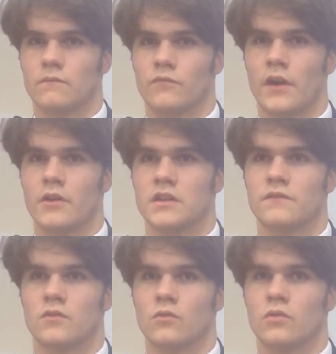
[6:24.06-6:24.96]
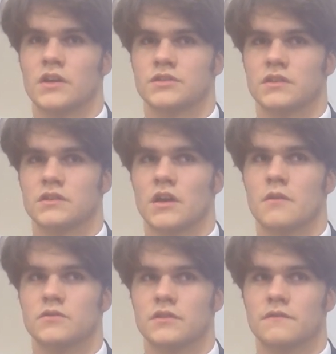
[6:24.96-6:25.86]
Very difficult question in
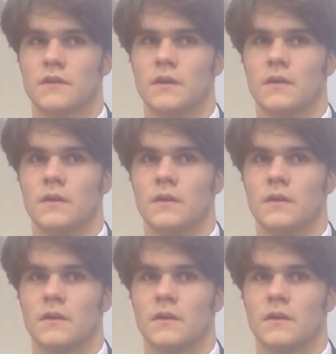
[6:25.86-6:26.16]
terms of